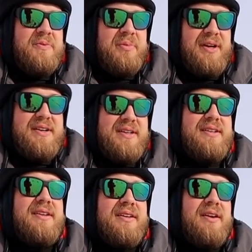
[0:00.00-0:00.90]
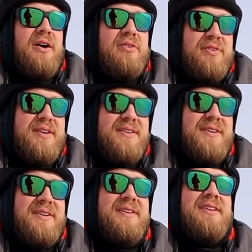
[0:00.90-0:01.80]
but it didn't engulf it
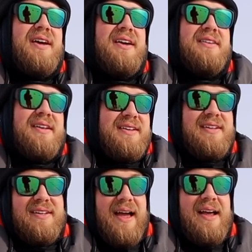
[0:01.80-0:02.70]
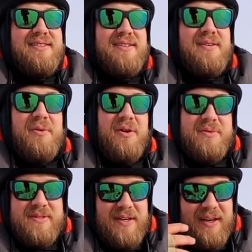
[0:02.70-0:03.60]
like they did last year where it
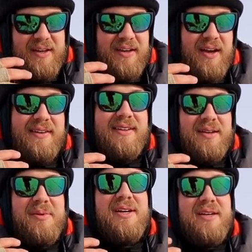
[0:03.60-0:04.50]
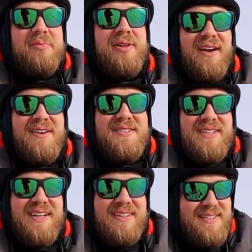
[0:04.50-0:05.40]
was like, I think I'm gonna need a pliers
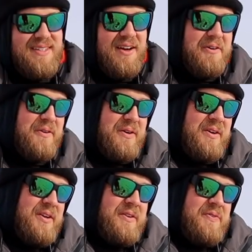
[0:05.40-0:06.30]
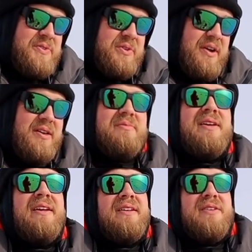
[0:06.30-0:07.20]
to get this out. So I
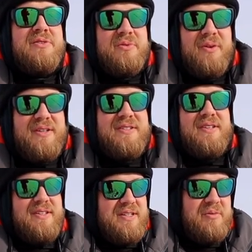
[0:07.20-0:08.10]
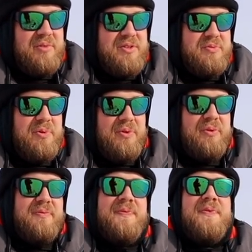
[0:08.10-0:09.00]
immediately switched to the tumbler
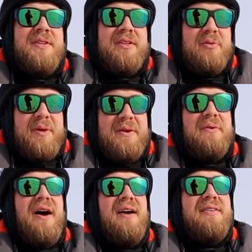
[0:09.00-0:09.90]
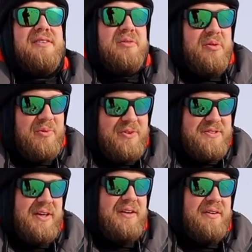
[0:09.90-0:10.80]
spoon, a little bit quieter, a little bit more
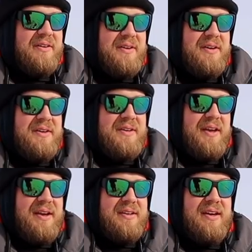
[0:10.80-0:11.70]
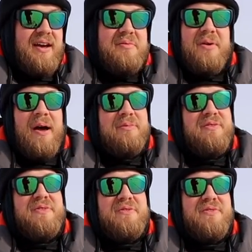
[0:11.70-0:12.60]
subtle, and popped a
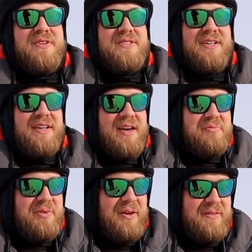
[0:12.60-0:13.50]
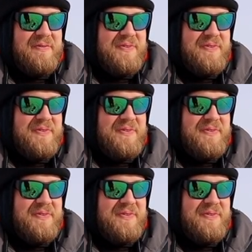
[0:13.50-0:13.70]
few fish on that, but